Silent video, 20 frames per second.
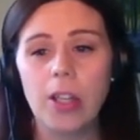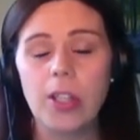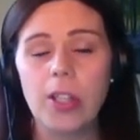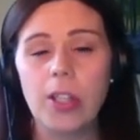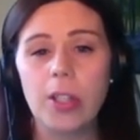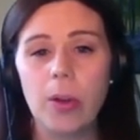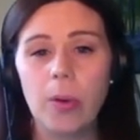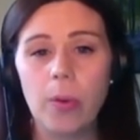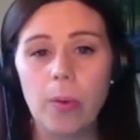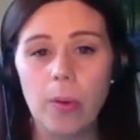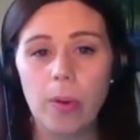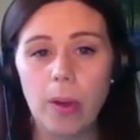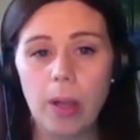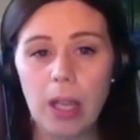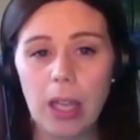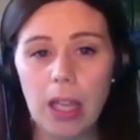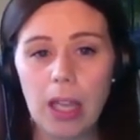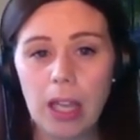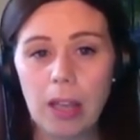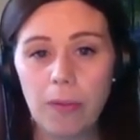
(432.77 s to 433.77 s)
So,
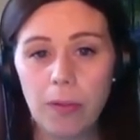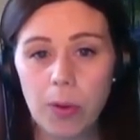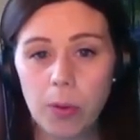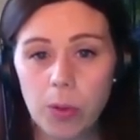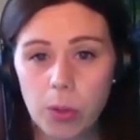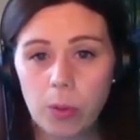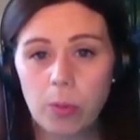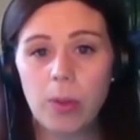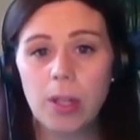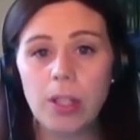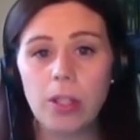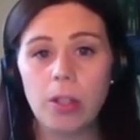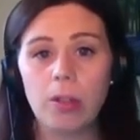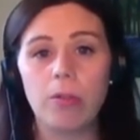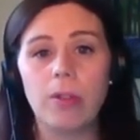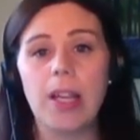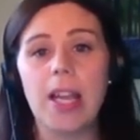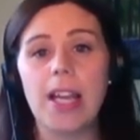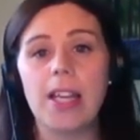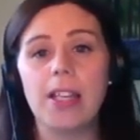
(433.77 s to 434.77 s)
if you do want to
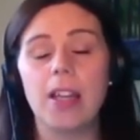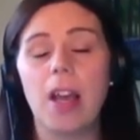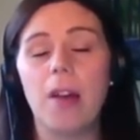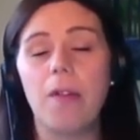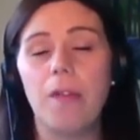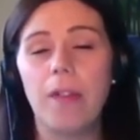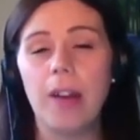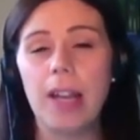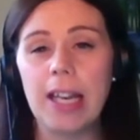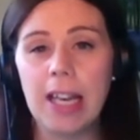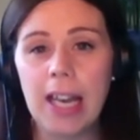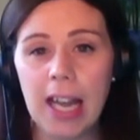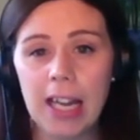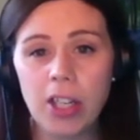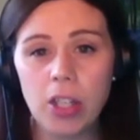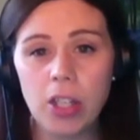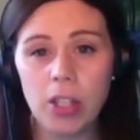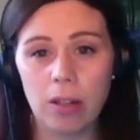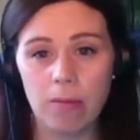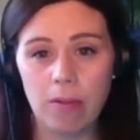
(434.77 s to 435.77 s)
create a
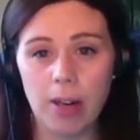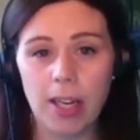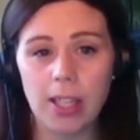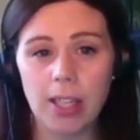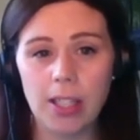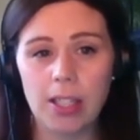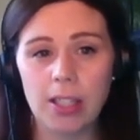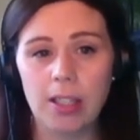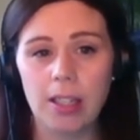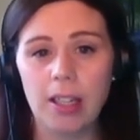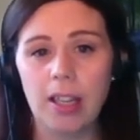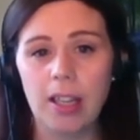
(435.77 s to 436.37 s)
financial right,